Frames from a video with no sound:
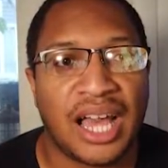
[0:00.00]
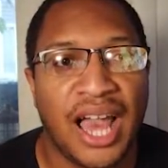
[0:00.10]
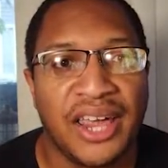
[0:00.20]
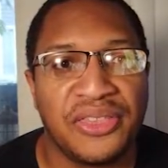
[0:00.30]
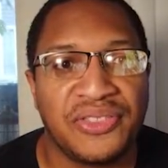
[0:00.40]

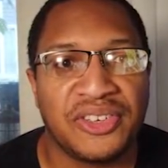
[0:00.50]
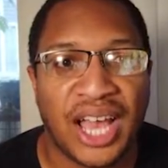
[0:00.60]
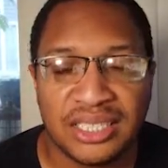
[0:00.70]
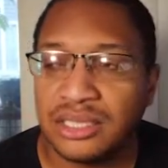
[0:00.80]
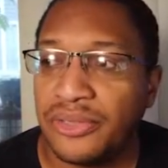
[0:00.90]

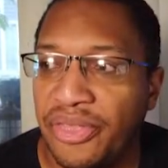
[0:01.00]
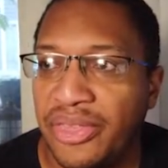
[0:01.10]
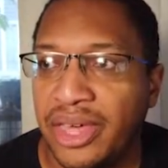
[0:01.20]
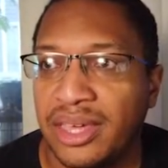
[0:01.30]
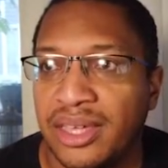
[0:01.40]
I still
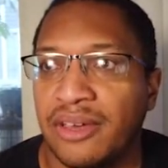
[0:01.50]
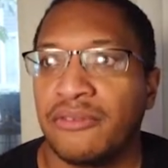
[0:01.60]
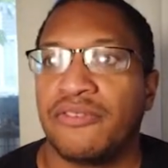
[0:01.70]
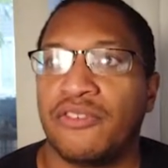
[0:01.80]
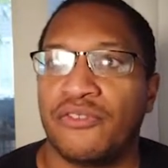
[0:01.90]
think
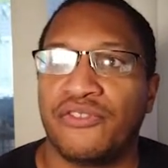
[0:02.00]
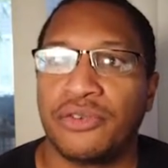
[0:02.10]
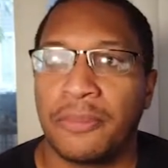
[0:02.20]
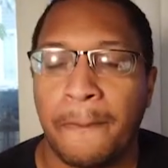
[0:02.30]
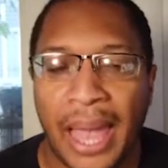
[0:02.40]
for
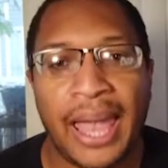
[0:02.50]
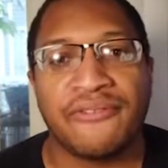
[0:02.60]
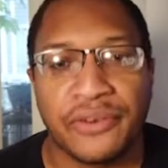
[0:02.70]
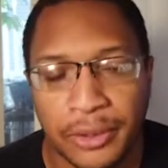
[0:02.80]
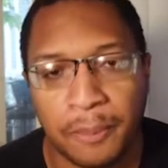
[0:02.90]
your bang
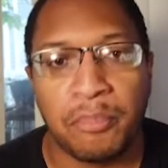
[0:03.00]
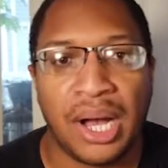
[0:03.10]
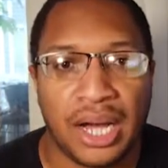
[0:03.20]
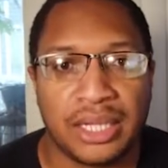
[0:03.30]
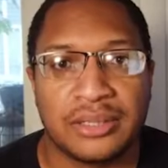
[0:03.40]
for your
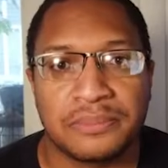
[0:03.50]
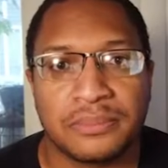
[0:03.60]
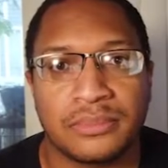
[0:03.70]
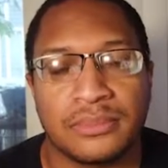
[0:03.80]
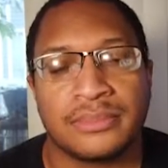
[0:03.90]
buck,
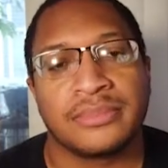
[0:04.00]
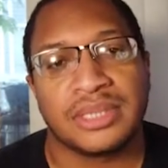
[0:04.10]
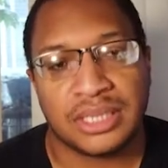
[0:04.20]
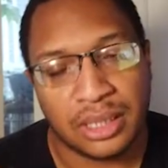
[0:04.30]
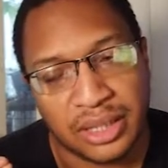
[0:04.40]

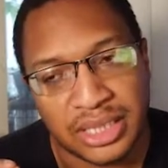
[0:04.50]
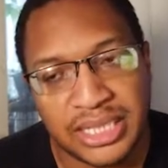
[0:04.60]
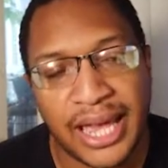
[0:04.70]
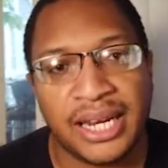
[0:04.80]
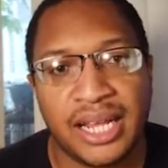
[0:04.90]
the
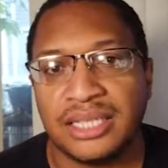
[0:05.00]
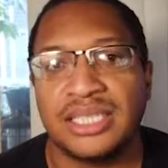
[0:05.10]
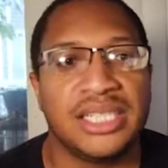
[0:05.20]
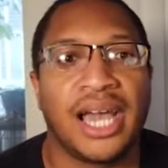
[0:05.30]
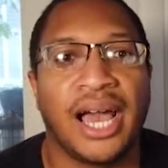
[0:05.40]
1080
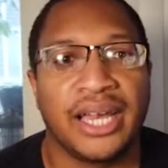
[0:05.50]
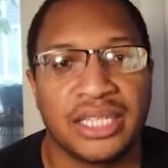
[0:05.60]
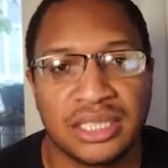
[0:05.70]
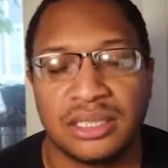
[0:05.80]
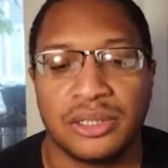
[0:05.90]
Ti
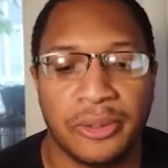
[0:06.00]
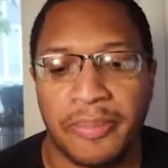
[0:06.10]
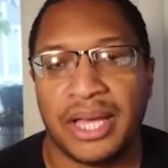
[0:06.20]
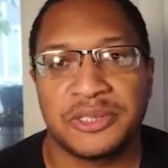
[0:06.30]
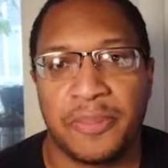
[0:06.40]
is still your
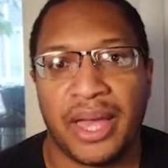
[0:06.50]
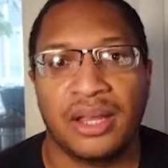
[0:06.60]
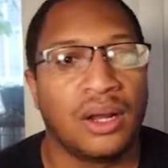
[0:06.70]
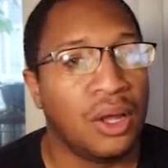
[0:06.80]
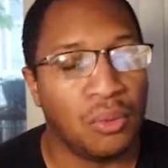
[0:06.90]
best bet.
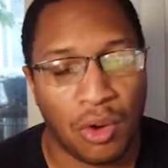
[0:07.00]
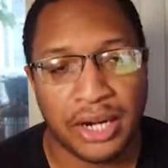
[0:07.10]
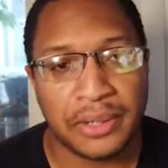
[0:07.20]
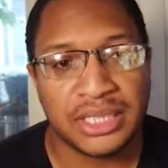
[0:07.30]
Why do I